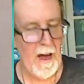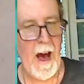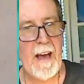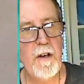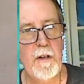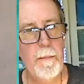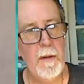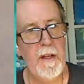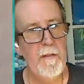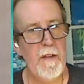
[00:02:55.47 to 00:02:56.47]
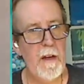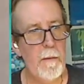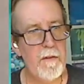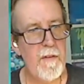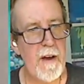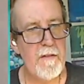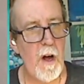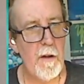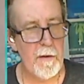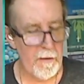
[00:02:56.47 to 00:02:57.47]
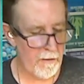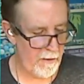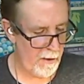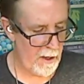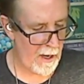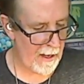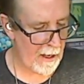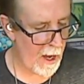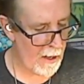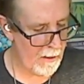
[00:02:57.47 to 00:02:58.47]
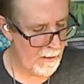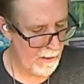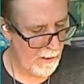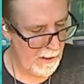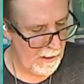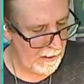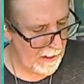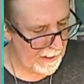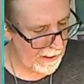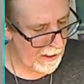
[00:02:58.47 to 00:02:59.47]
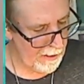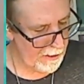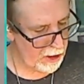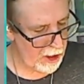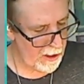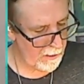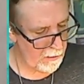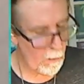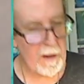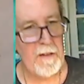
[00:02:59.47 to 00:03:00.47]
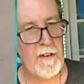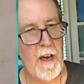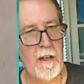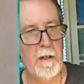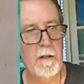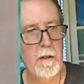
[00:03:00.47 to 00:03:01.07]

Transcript: I couldn't believe that it was $5 and I got like a legit 20-sided